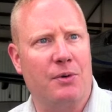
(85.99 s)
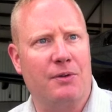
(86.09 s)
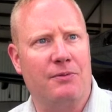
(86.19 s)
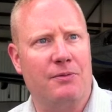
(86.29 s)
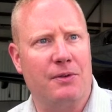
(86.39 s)

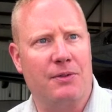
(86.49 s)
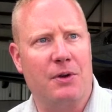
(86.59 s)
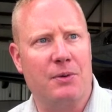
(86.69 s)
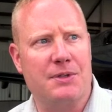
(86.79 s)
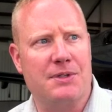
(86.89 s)
If
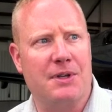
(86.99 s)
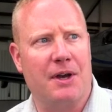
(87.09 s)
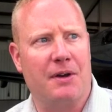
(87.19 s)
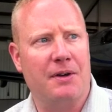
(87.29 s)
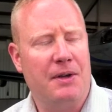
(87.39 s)
there was
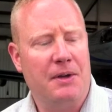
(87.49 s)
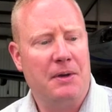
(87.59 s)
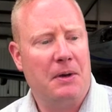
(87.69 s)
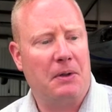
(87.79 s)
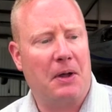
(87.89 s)
a
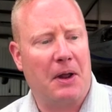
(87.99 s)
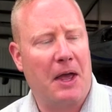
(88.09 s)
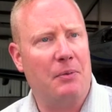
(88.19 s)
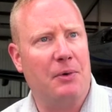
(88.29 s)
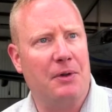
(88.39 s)
lot of
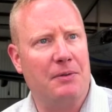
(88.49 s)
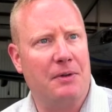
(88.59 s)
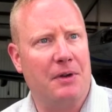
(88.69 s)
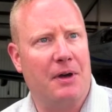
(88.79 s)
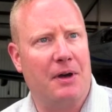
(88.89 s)
headwind
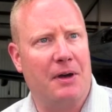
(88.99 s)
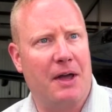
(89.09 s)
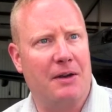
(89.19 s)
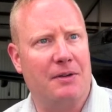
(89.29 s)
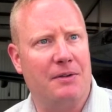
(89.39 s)

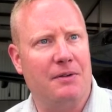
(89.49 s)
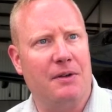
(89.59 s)
headed